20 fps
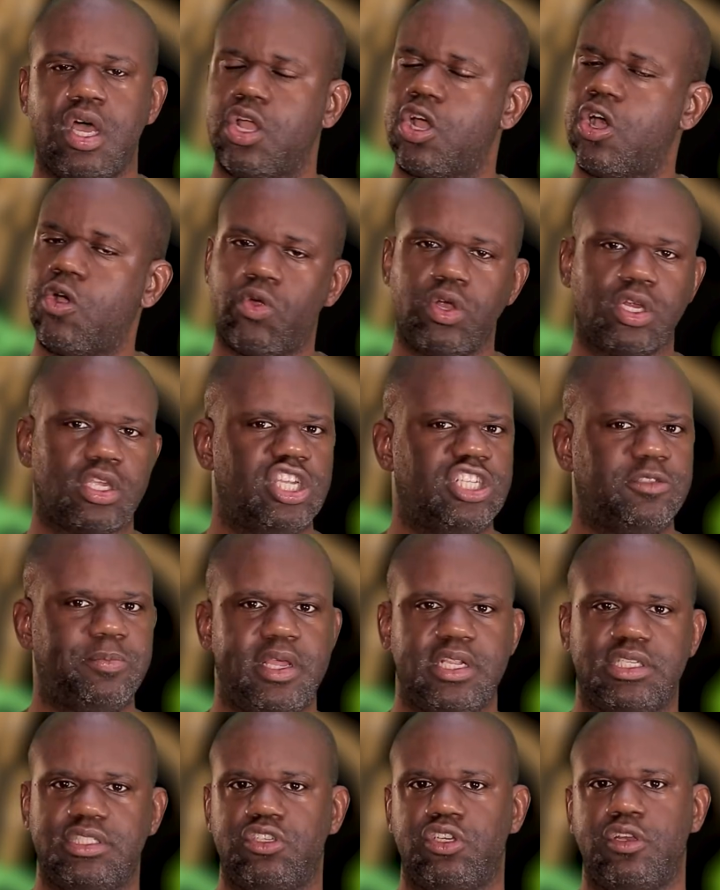Co-working
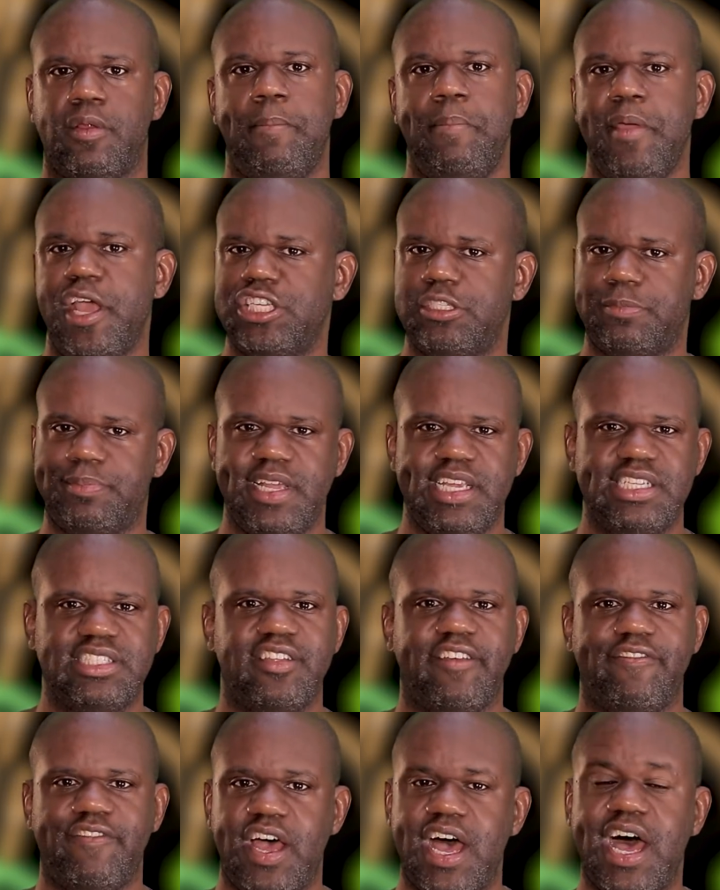spaces are the best place
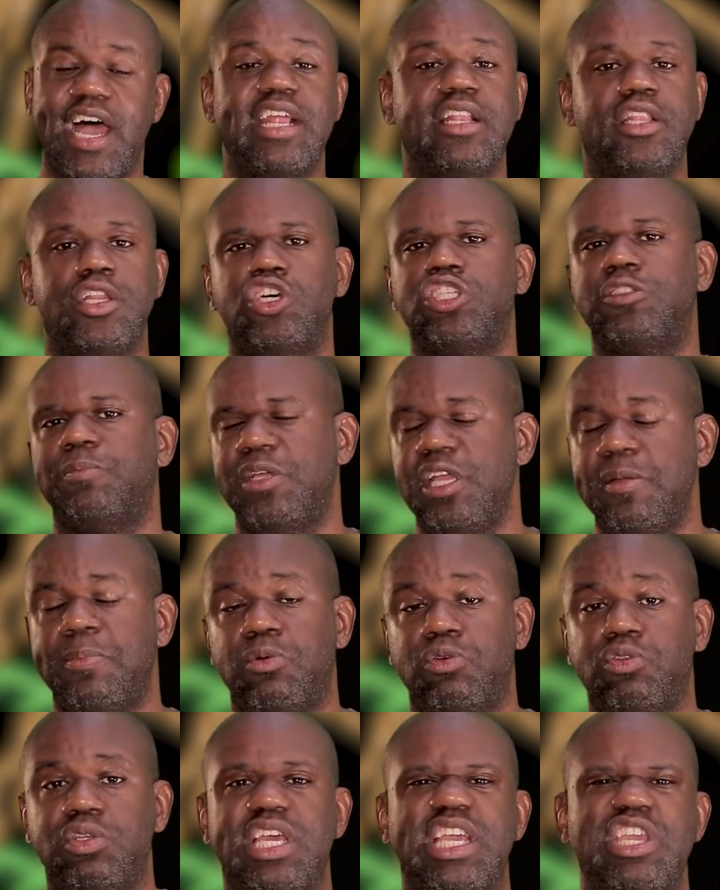to find those
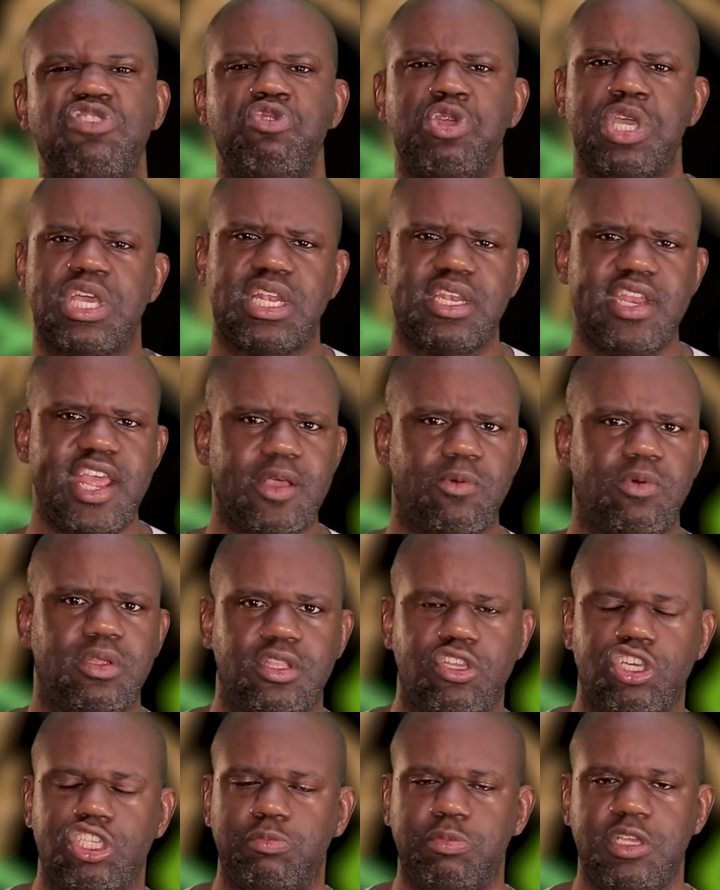people, that you connect
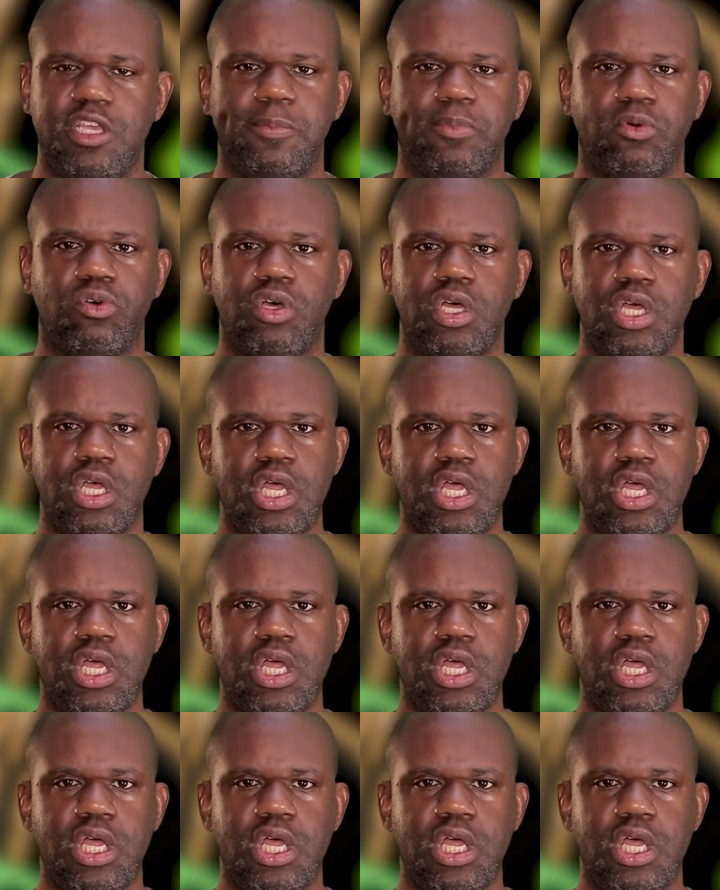with those people.